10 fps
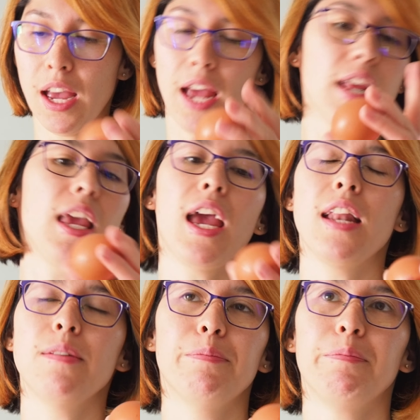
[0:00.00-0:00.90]
And
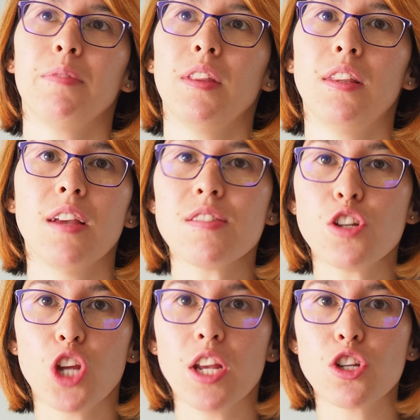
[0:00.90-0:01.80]
again, doesn't
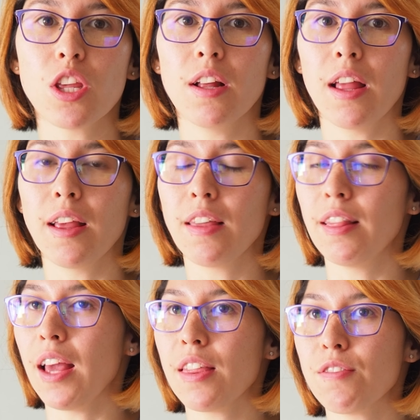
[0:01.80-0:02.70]
change the
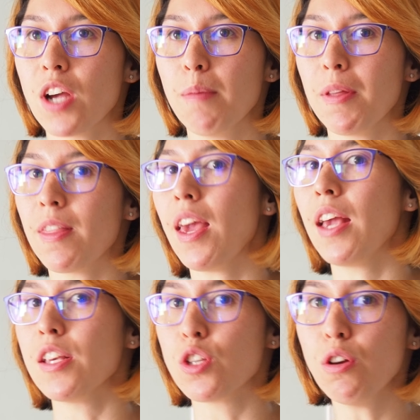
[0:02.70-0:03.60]
length of time that the
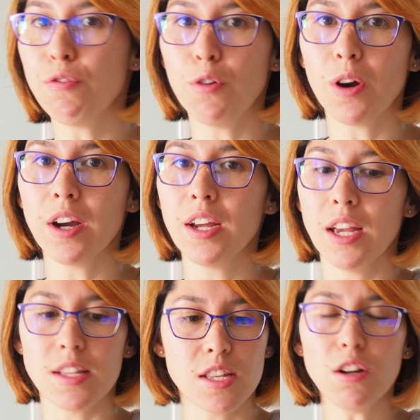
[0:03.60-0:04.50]
egg is good for.
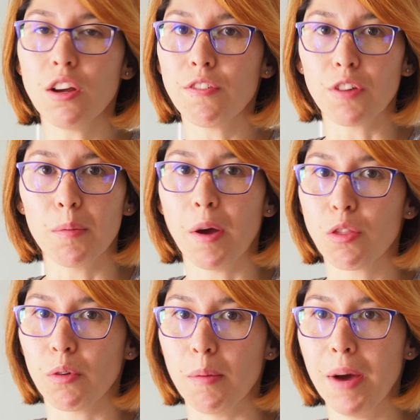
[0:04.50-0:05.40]
It's still good for
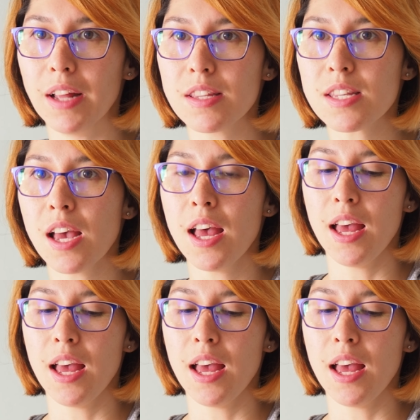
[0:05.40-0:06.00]
about 3 months.